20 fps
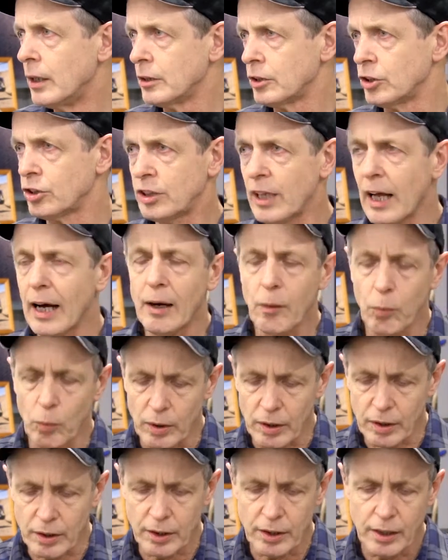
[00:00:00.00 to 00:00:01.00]
To start
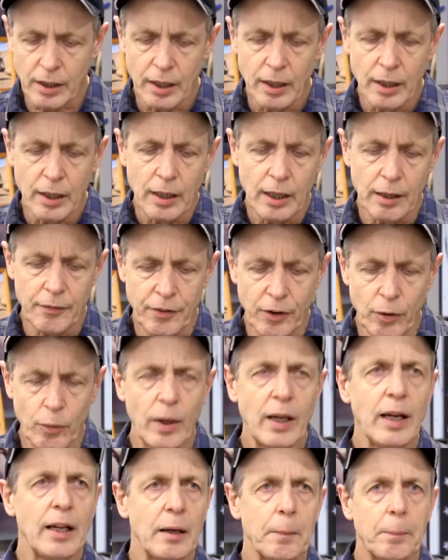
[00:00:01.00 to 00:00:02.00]
with, if you're
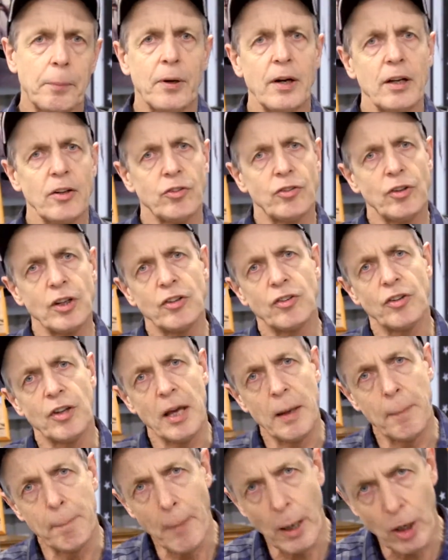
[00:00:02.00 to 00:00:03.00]
really depressed, there's
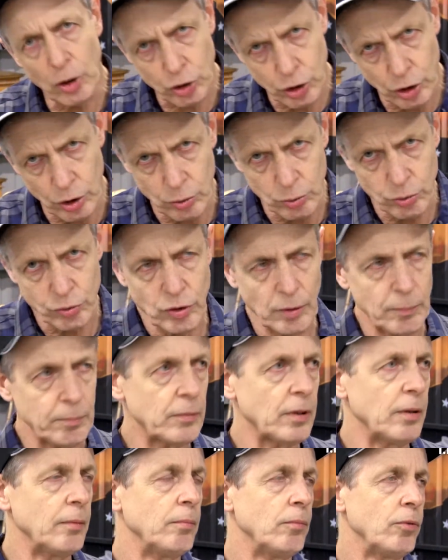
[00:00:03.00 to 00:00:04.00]
the emotional
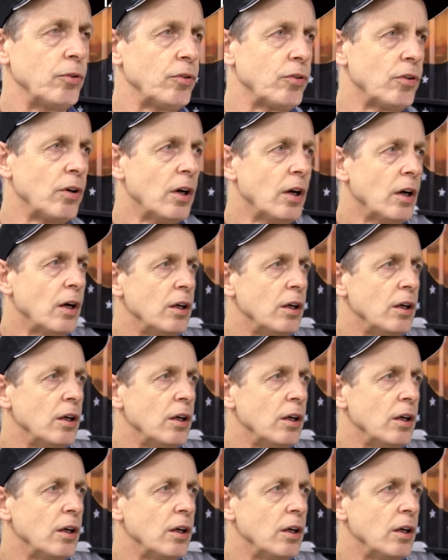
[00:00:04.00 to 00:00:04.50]
symptoms.